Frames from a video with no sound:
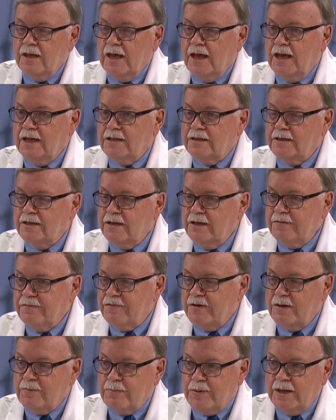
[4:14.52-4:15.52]
And in
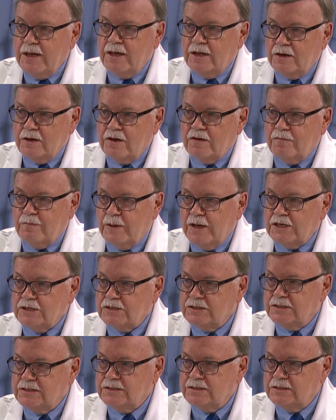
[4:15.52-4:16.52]
FAP, a lot of
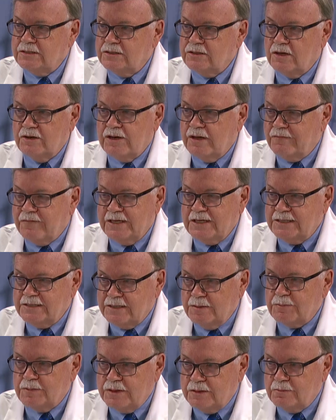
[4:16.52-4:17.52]
patients don't have any
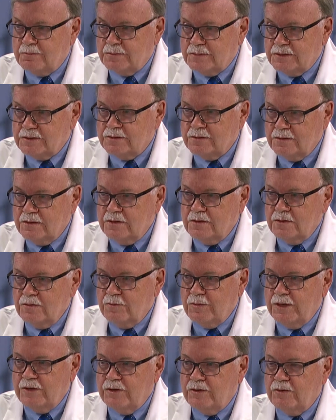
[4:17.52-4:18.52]
symptoms.
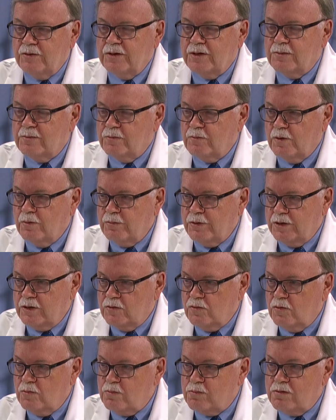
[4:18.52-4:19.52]
We're doing what we
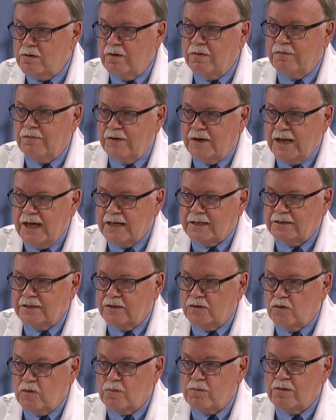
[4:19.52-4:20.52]
call
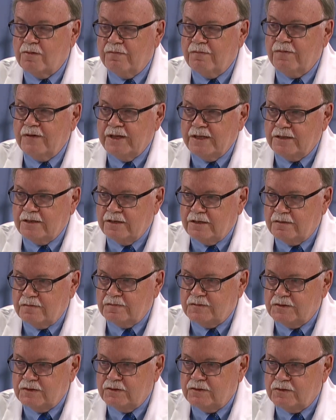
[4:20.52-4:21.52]
prophylactic or preventative
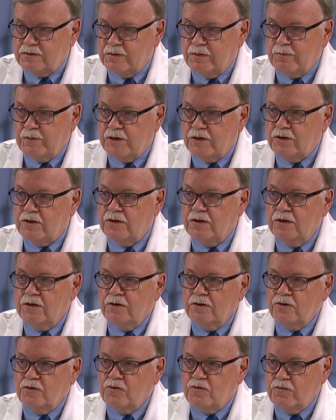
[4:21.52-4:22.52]
surgery. We're not
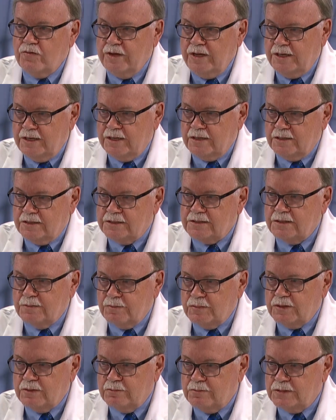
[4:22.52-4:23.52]
treating the
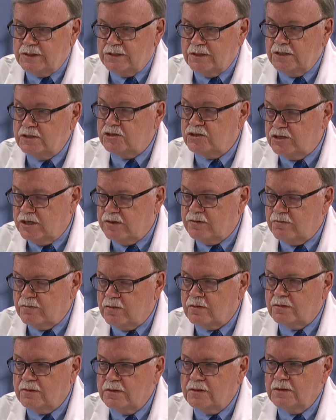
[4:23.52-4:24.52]
symptoms in
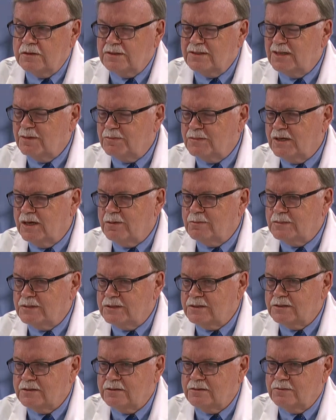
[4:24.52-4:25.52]
general.
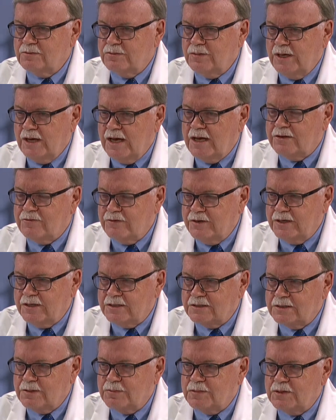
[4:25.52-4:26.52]
Sometimes we are treating
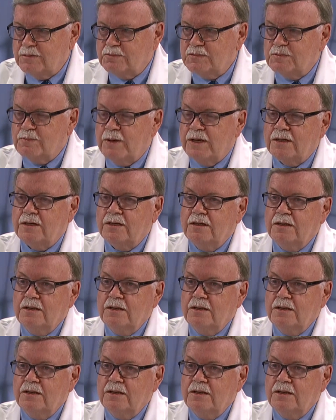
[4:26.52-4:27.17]
symptoms, but